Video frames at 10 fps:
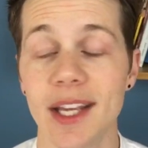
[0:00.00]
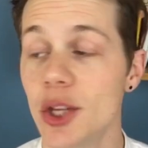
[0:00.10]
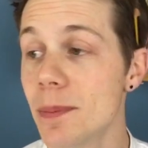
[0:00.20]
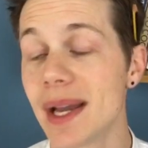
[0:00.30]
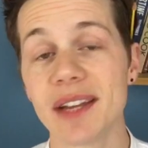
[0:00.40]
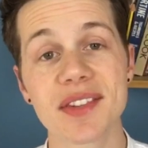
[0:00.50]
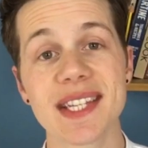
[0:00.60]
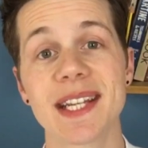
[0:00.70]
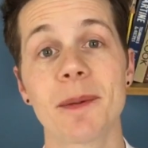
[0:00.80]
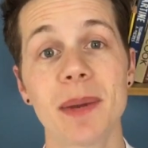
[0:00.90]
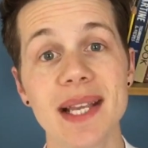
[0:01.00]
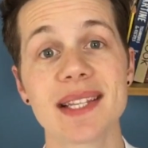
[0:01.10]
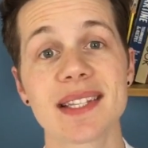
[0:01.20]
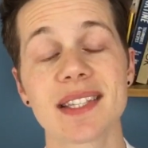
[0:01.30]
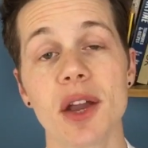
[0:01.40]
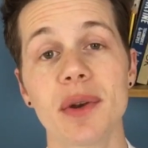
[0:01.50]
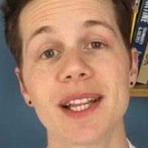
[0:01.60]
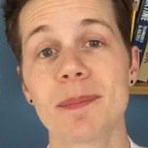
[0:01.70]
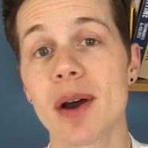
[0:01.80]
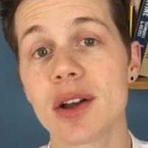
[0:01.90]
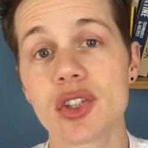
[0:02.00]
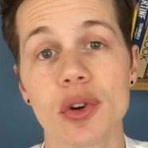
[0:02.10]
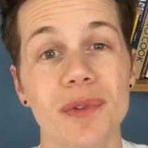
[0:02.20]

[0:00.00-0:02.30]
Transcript: You may have seen a pizza stone in the past,